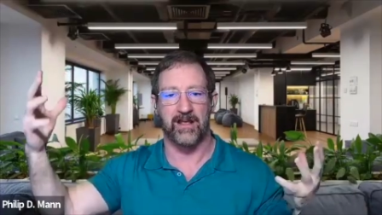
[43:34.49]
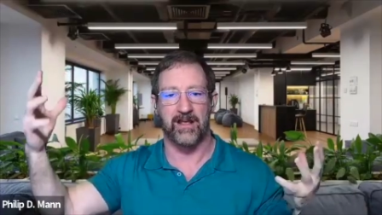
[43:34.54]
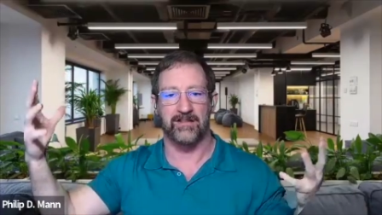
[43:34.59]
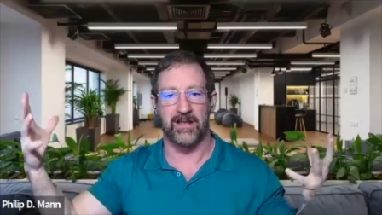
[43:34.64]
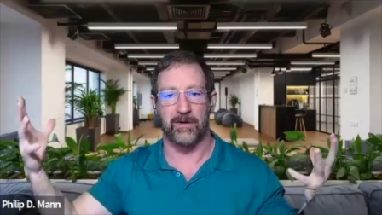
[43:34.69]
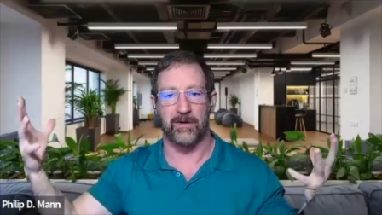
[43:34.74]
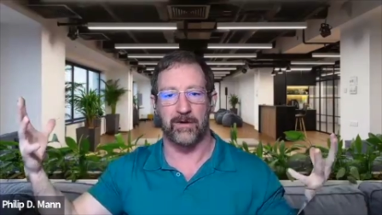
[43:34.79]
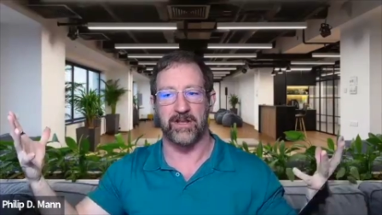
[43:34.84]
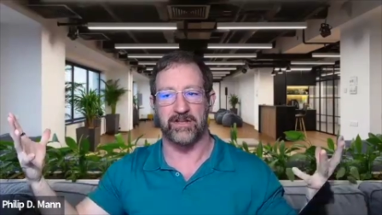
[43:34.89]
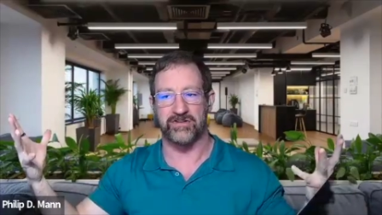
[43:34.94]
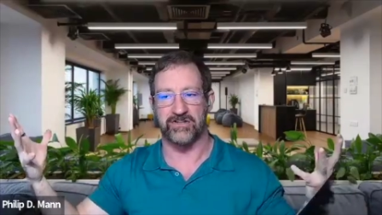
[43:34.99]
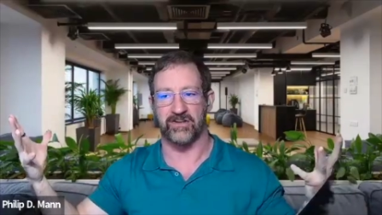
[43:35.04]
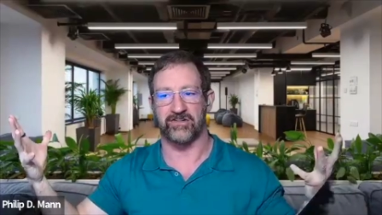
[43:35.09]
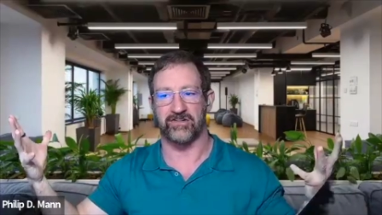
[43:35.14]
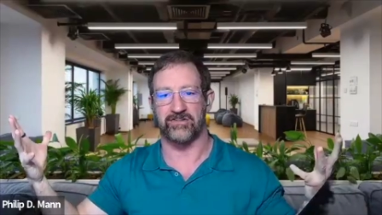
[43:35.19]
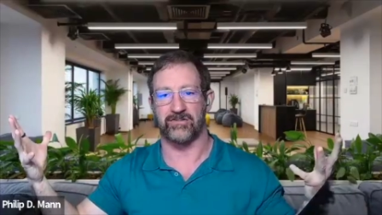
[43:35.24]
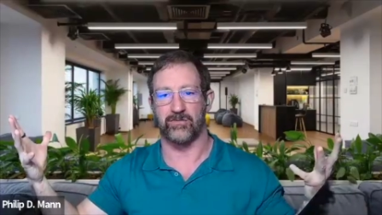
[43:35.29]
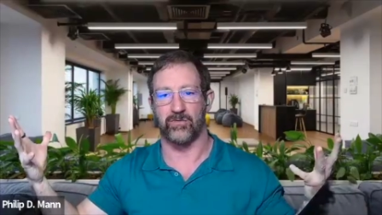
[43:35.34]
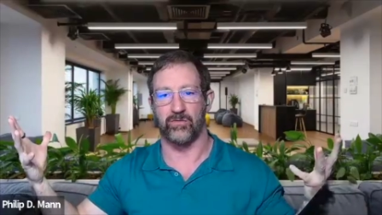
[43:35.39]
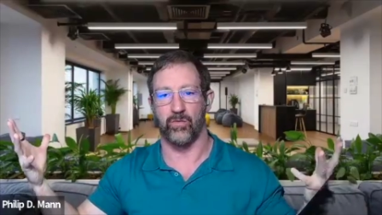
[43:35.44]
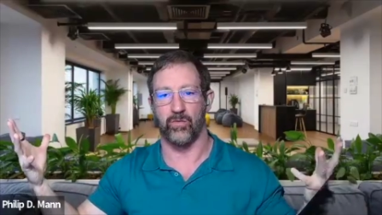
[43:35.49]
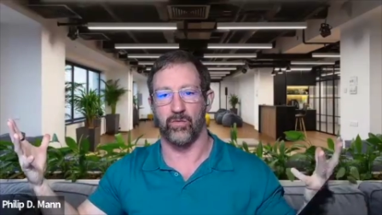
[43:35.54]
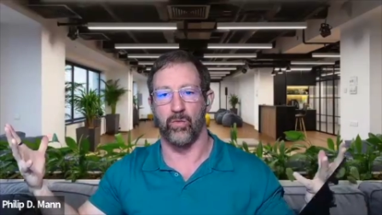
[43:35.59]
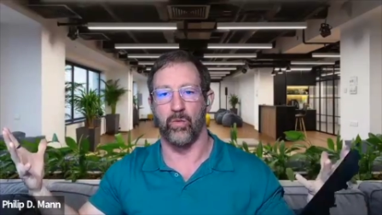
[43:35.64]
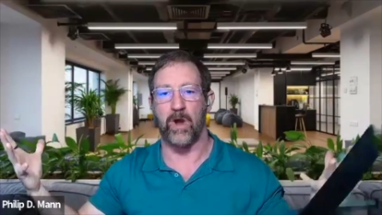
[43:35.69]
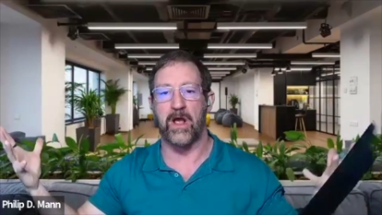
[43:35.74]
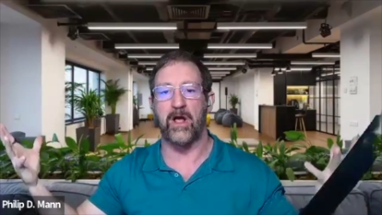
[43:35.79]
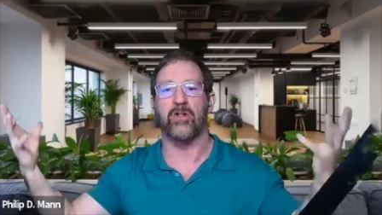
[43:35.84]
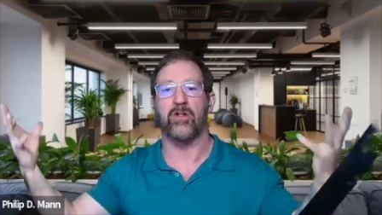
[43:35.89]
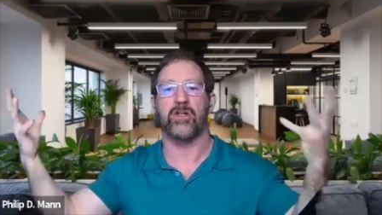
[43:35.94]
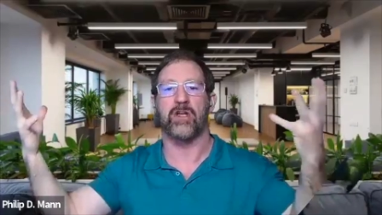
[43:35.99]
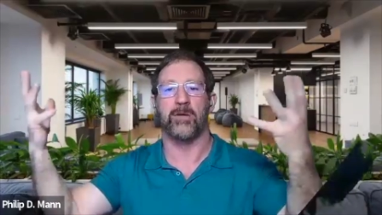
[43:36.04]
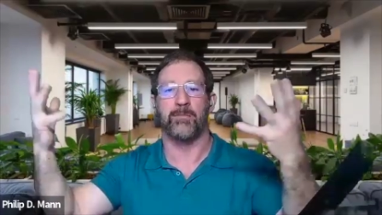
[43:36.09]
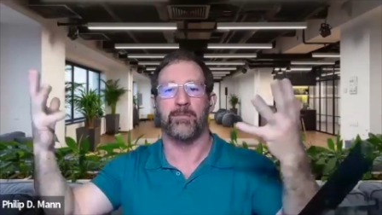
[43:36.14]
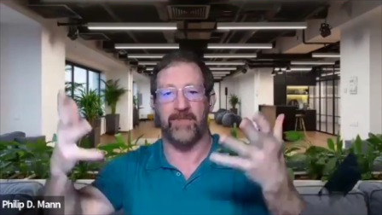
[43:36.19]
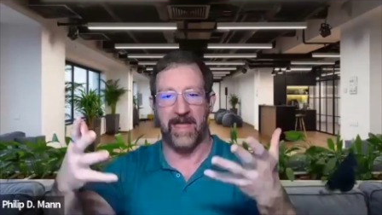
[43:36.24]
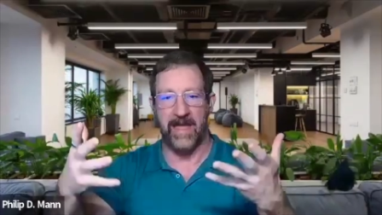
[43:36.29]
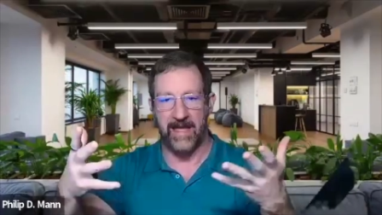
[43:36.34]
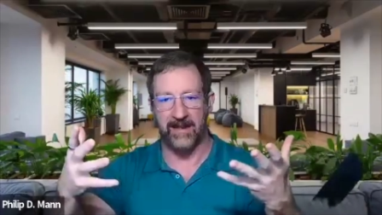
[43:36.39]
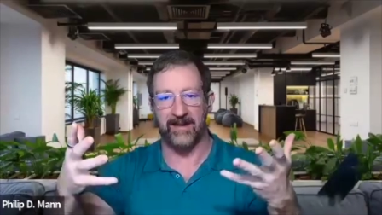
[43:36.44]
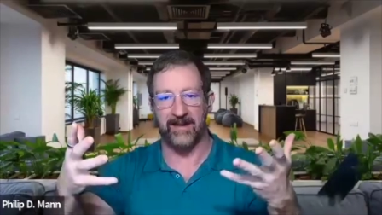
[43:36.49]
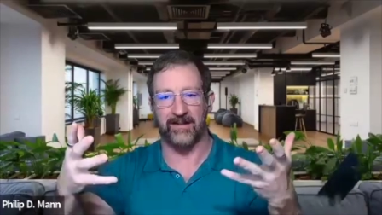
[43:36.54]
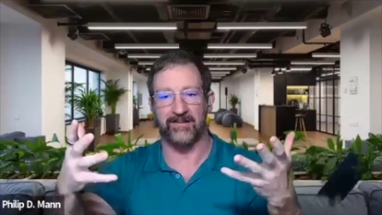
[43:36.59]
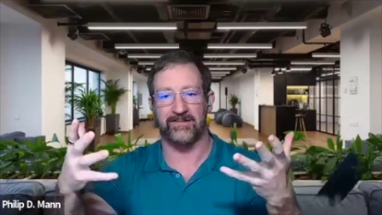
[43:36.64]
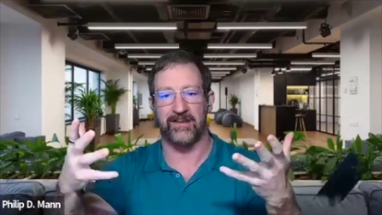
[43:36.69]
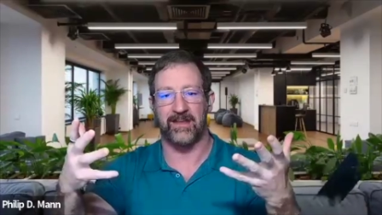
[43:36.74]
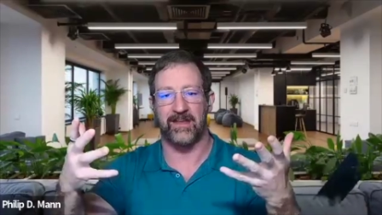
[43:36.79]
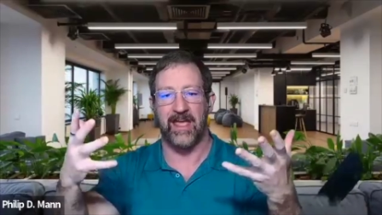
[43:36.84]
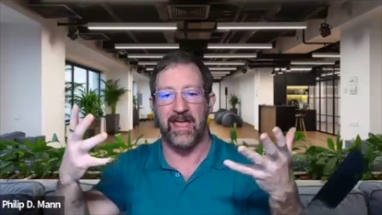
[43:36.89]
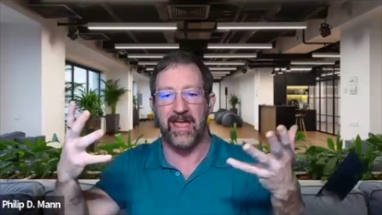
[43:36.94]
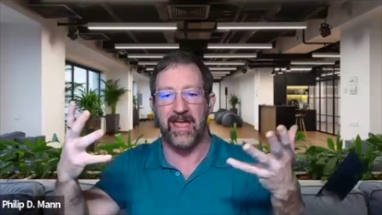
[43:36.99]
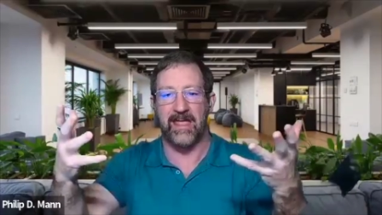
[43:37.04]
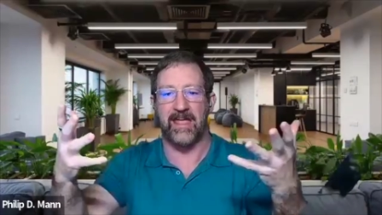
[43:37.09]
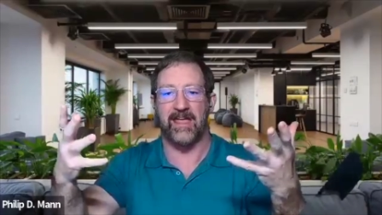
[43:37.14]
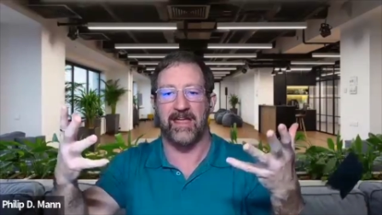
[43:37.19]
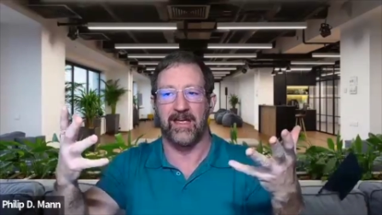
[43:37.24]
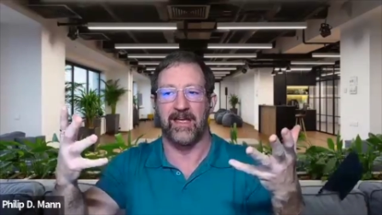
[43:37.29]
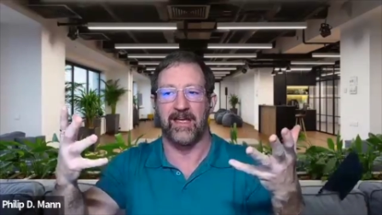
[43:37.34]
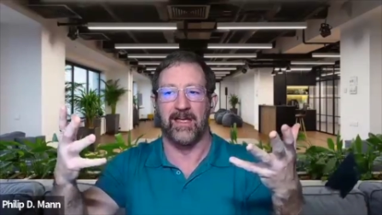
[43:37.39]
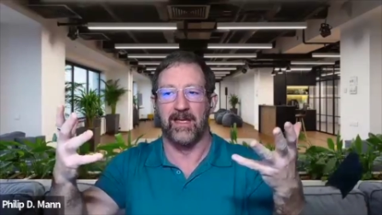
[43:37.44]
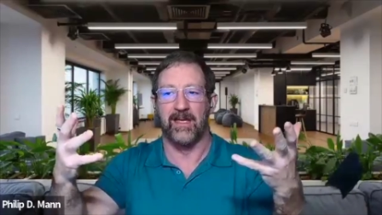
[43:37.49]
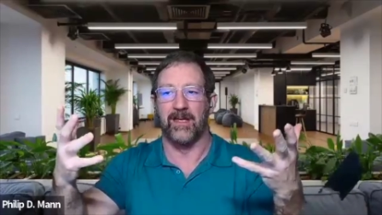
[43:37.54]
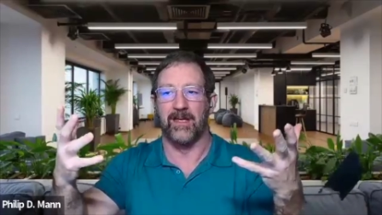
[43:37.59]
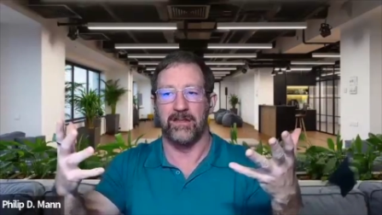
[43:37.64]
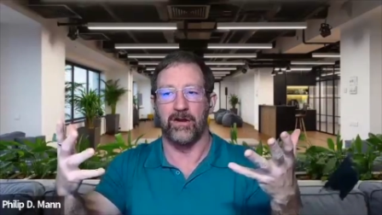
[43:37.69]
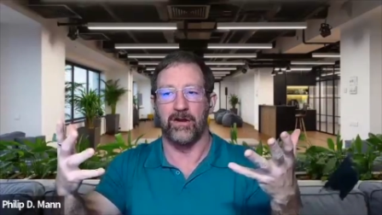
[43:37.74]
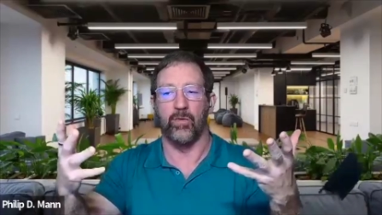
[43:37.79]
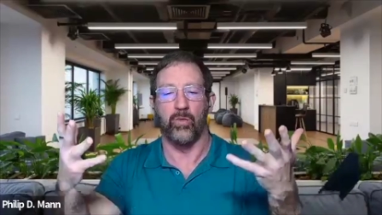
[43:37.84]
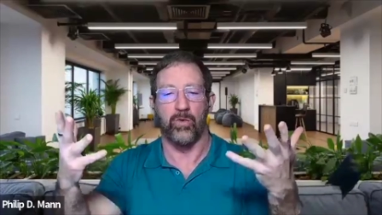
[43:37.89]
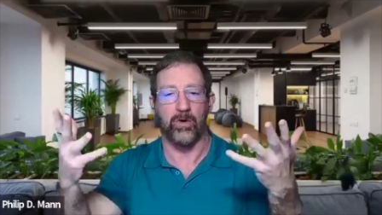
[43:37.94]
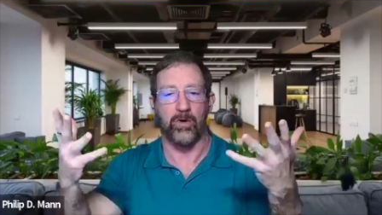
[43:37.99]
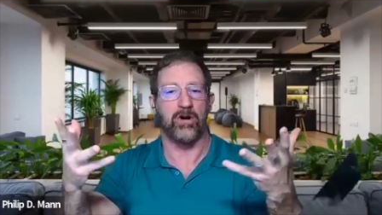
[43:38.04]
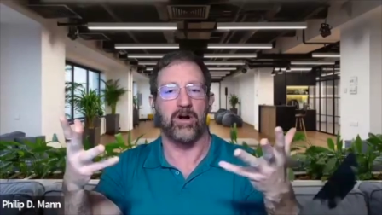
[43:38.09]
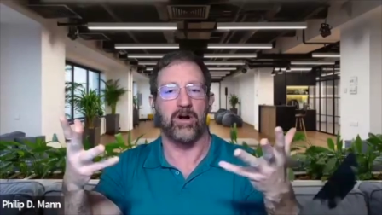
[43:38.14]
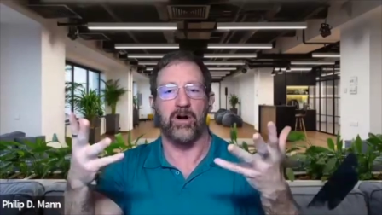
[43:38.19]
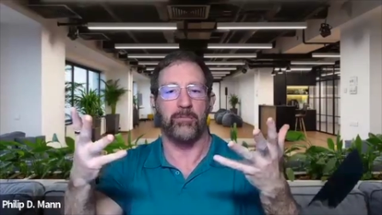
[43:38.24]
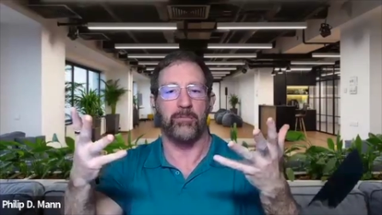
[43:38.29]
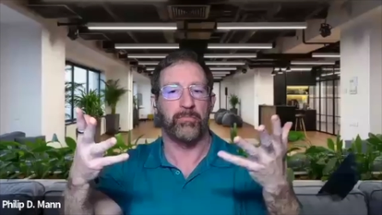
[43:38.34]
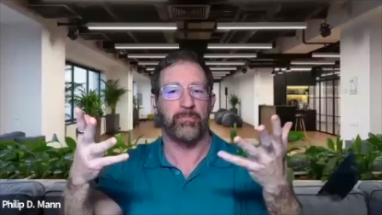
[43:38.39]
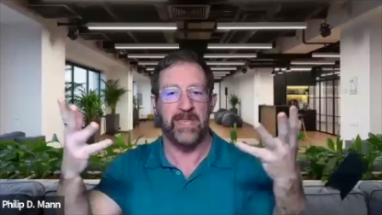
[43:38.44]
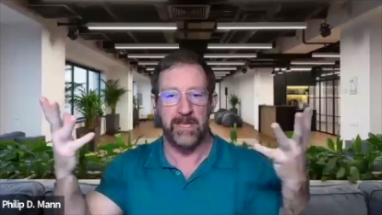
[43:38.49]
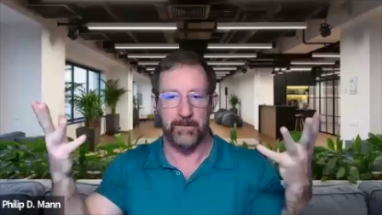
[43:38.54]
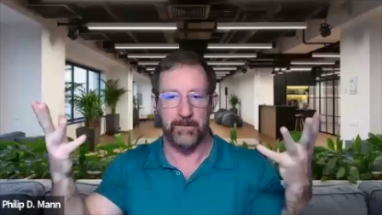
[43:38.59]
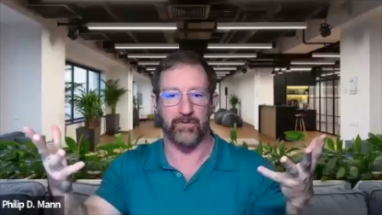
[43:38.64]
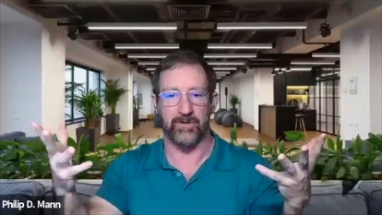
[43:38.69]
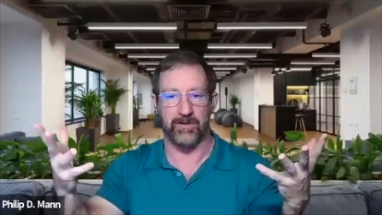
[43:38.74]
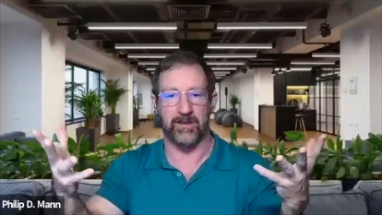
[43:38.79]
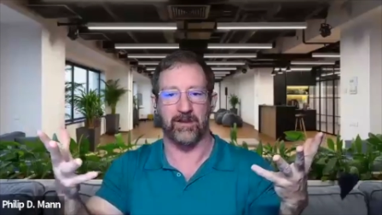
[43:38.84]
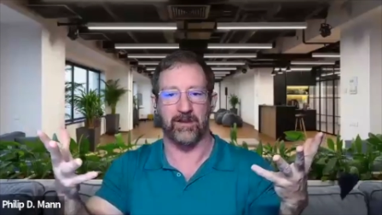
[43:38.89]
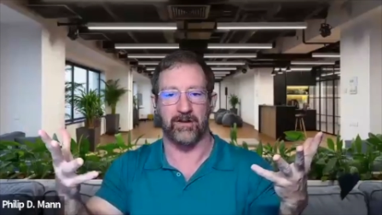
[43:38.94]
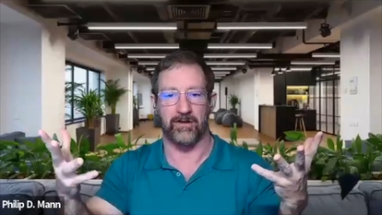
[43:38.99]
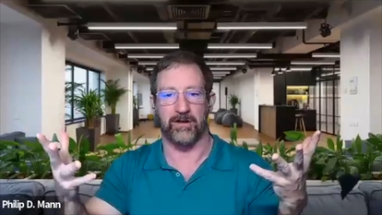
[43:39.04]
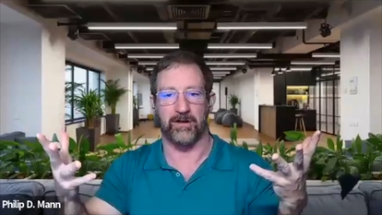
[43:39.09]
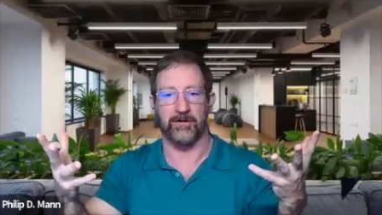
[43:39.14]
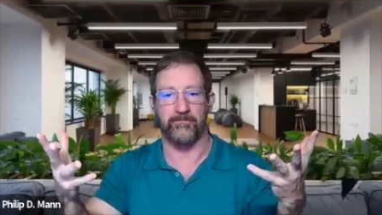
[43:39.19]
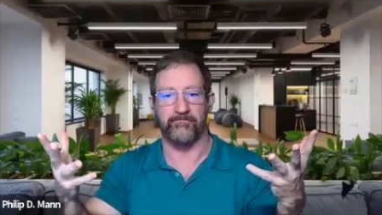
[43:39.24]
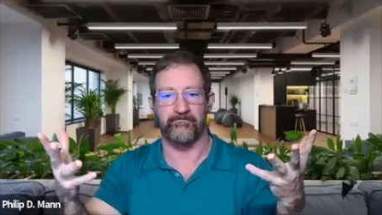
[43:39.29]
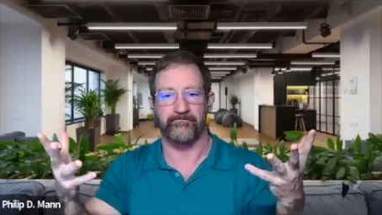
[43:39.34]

that we just welcome that and say, hey, we're all people here.